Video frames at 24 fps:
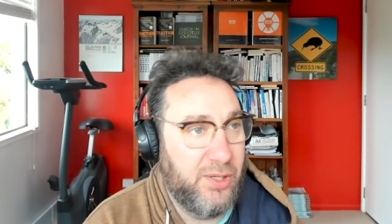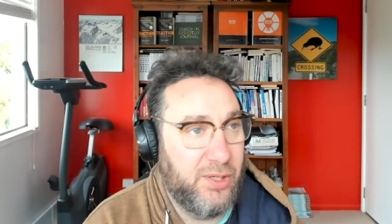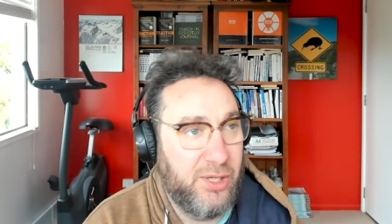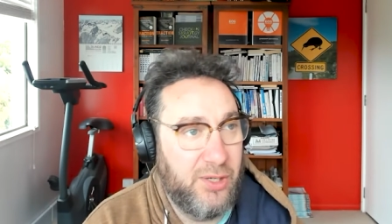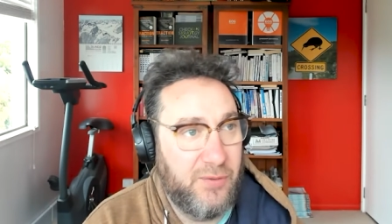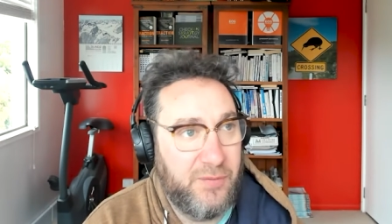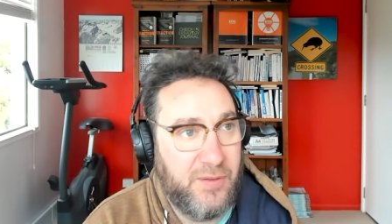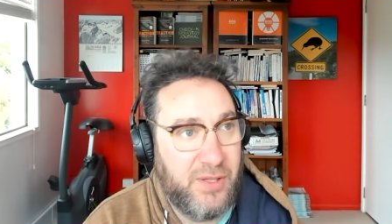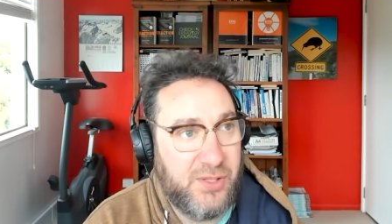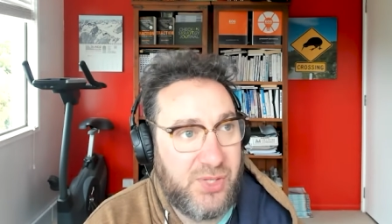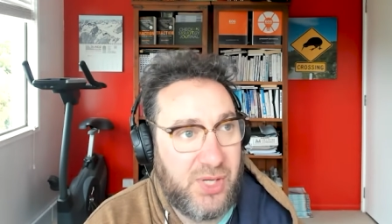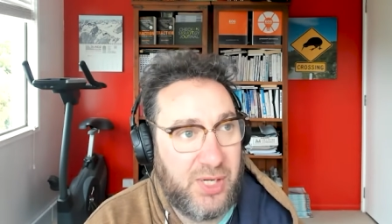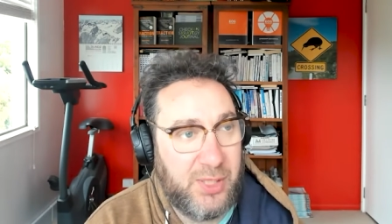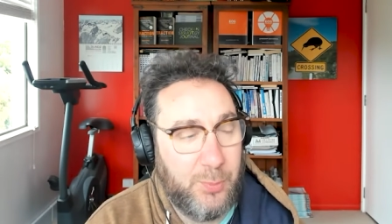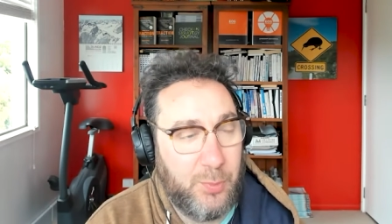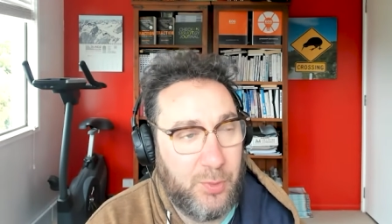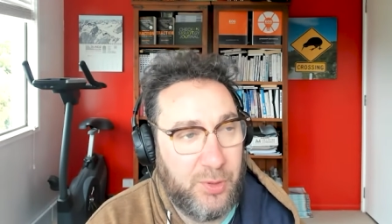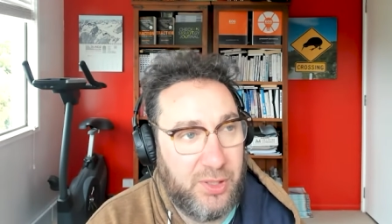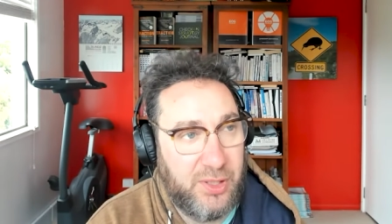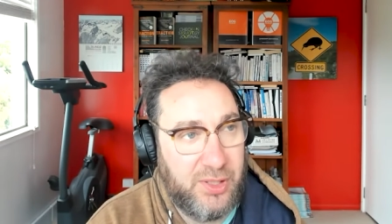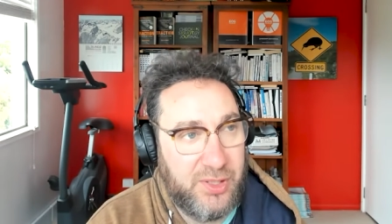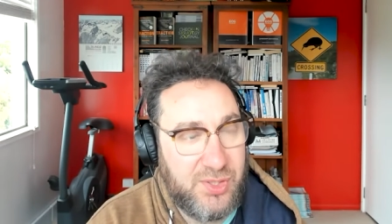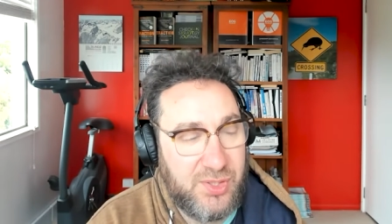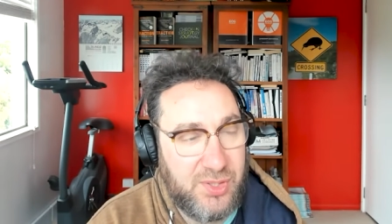and if there's
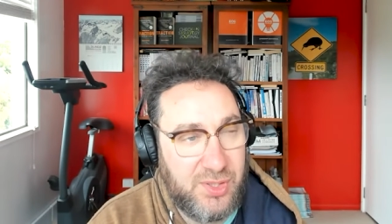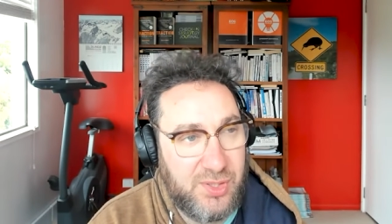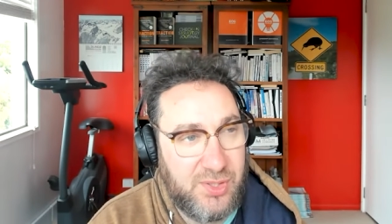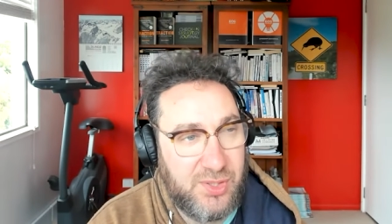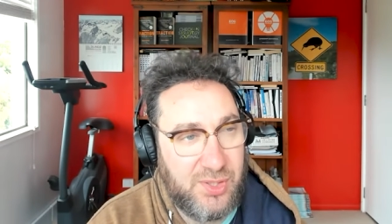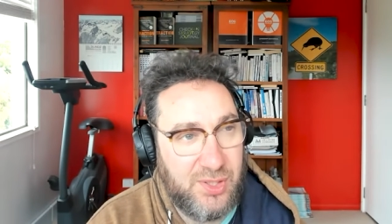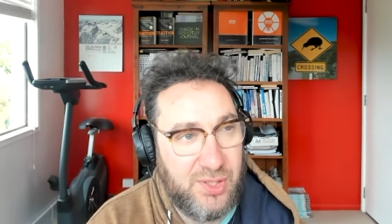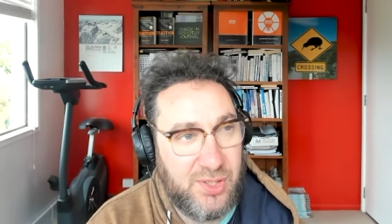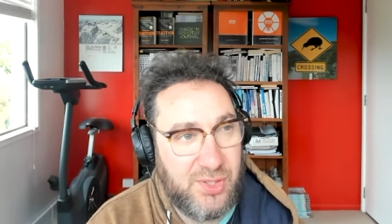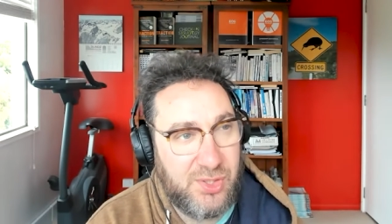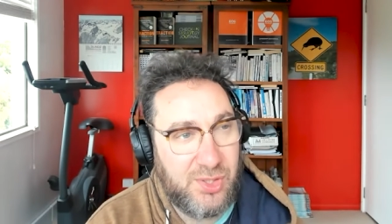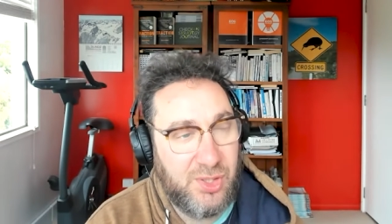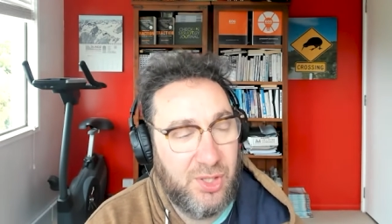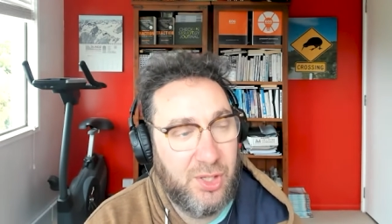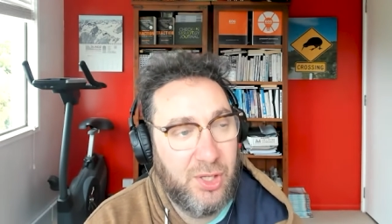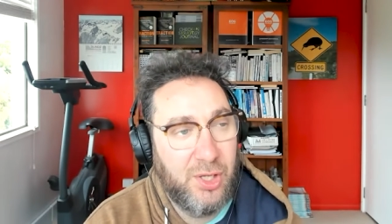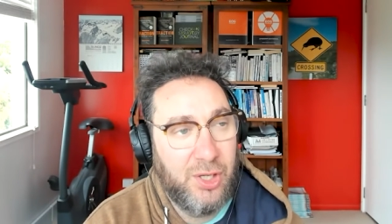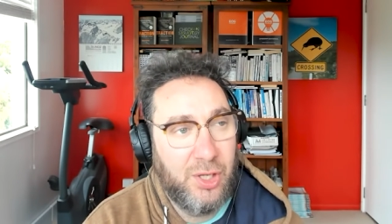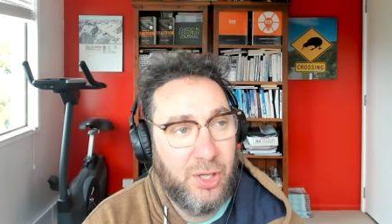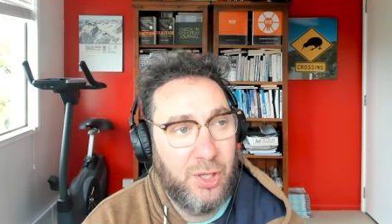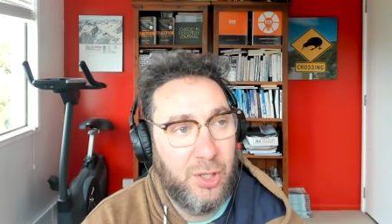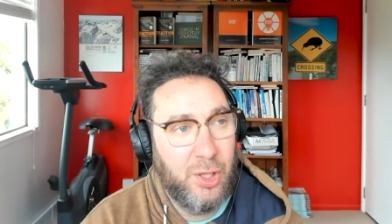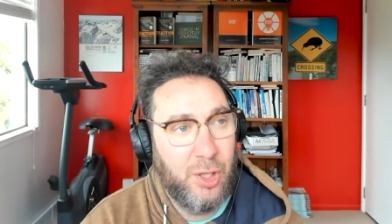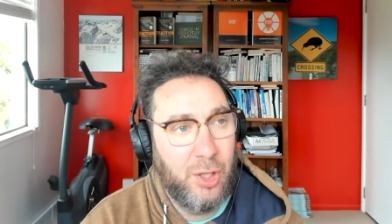anybody listening to this
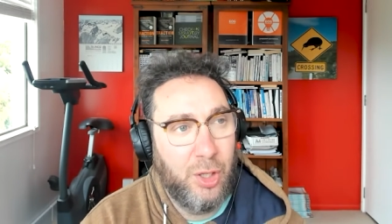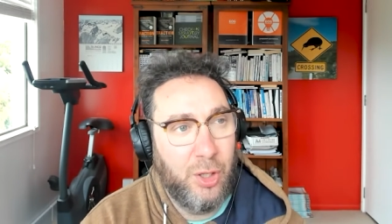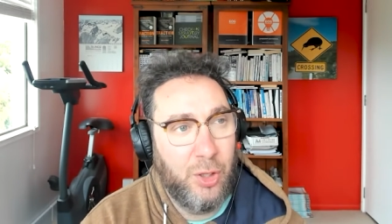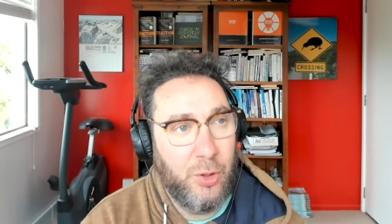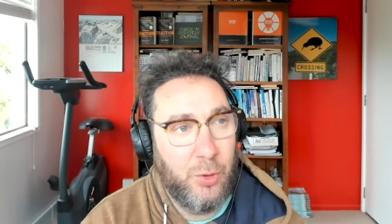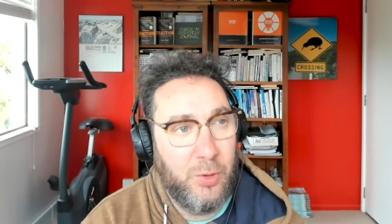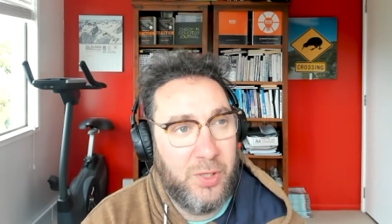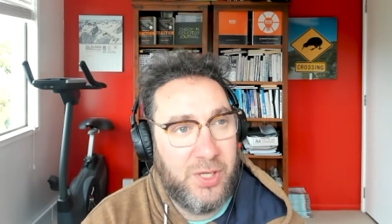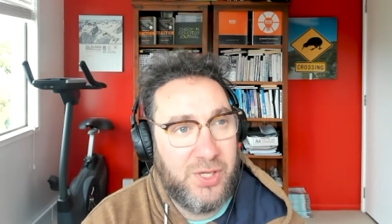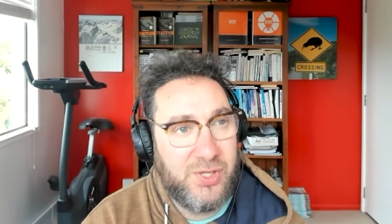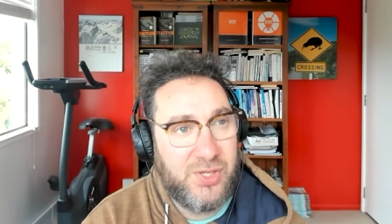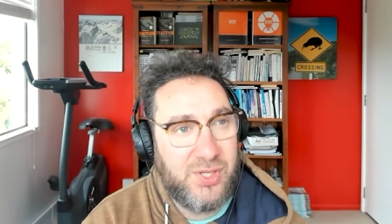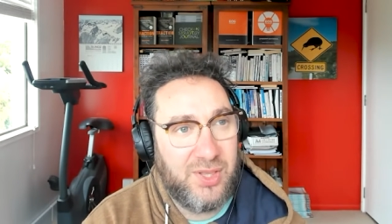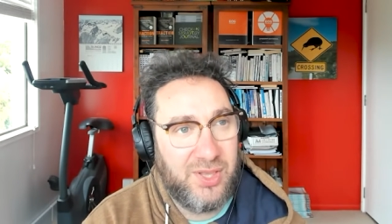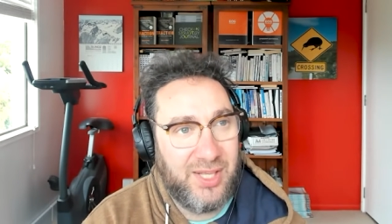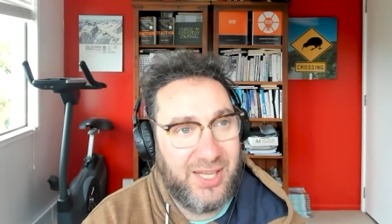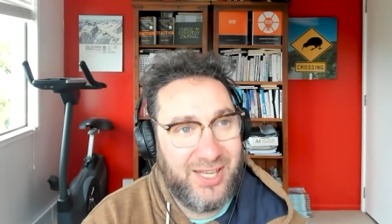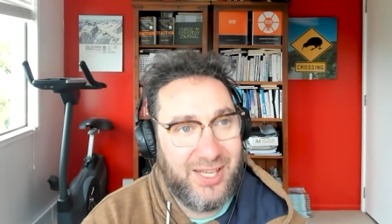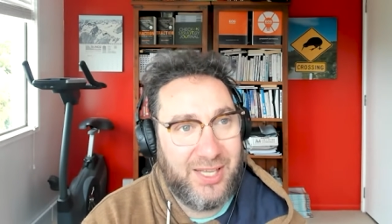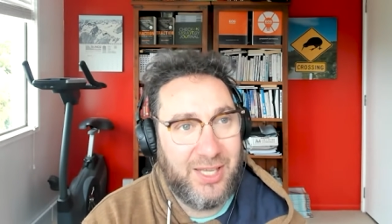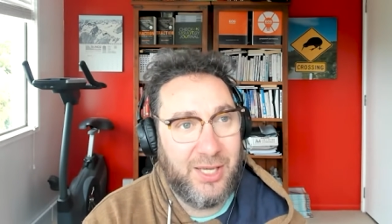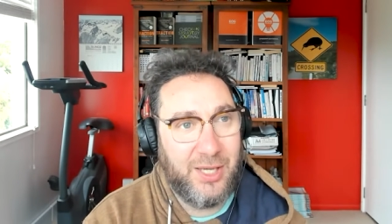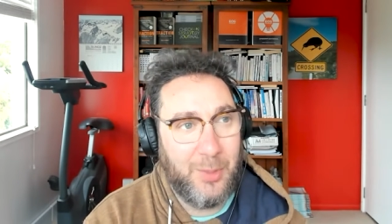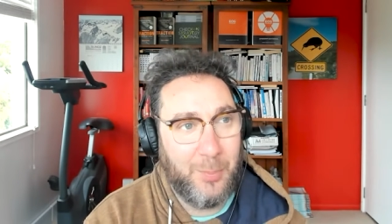who is
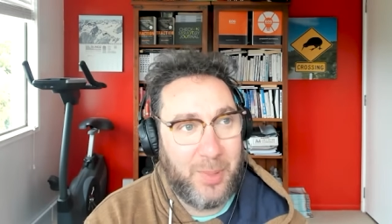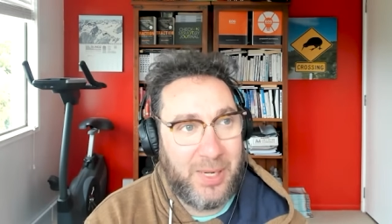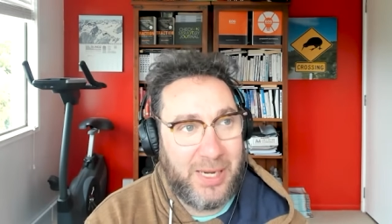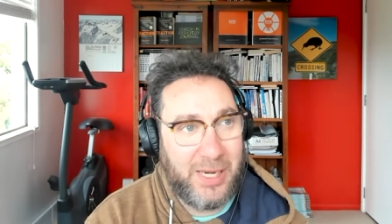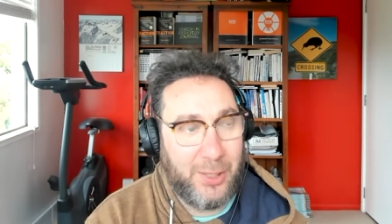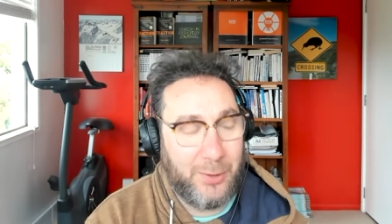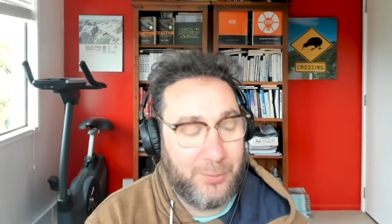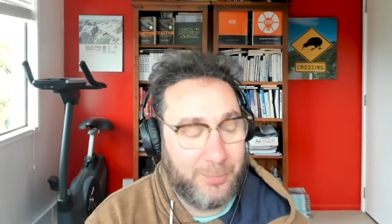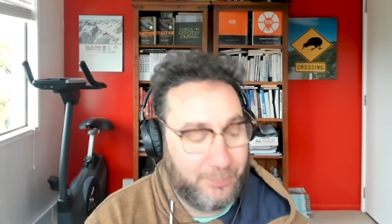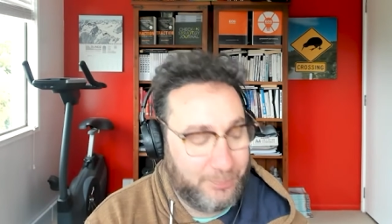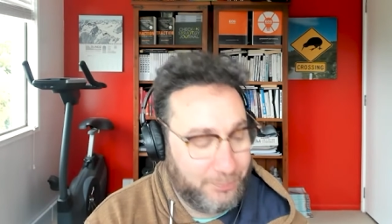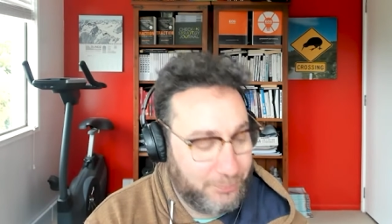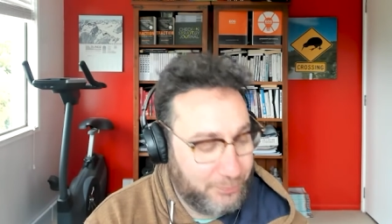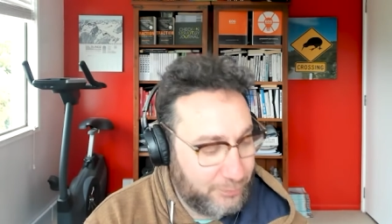thinking about